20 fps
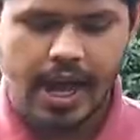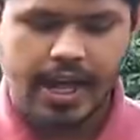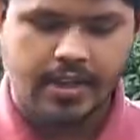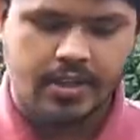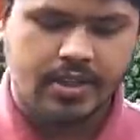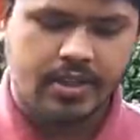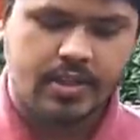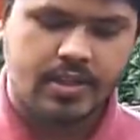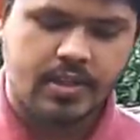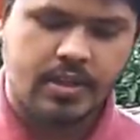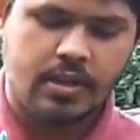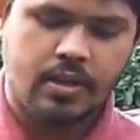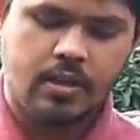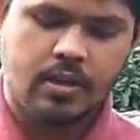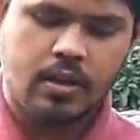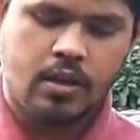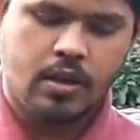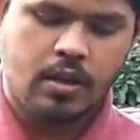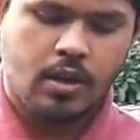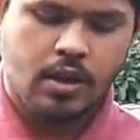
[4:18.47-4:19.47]
I just
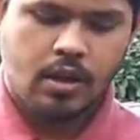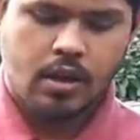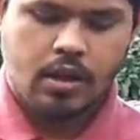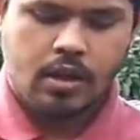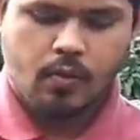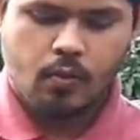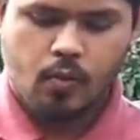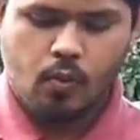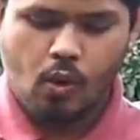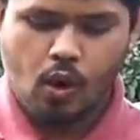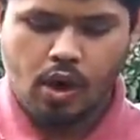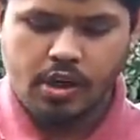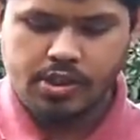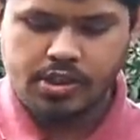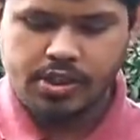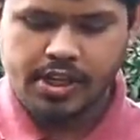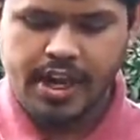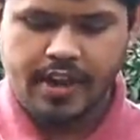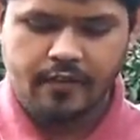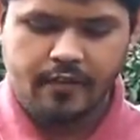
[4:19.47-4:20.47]

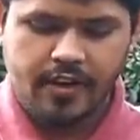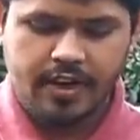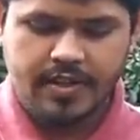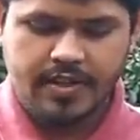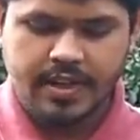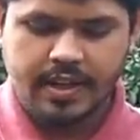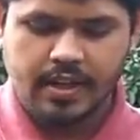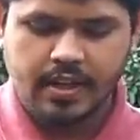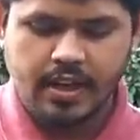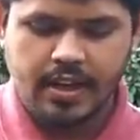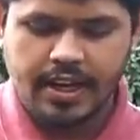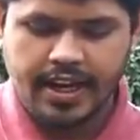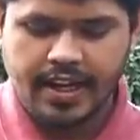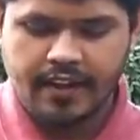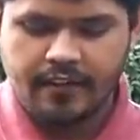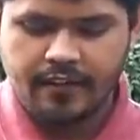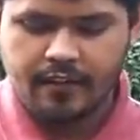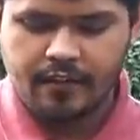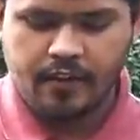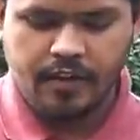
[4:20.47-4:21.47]
wash every single
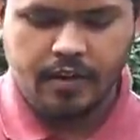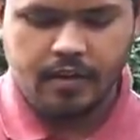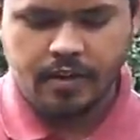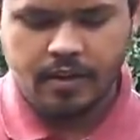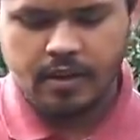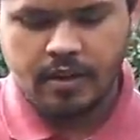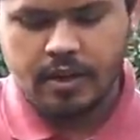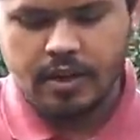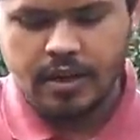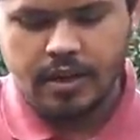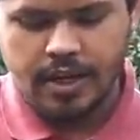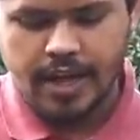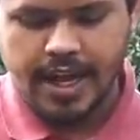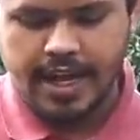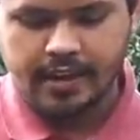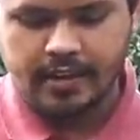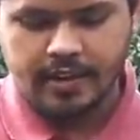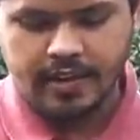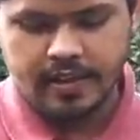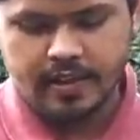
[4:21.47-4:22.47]
leaf
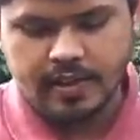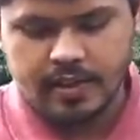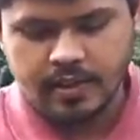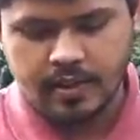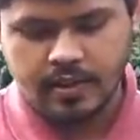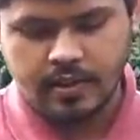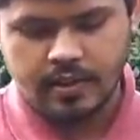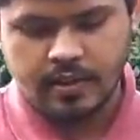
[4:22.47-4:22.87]
like this,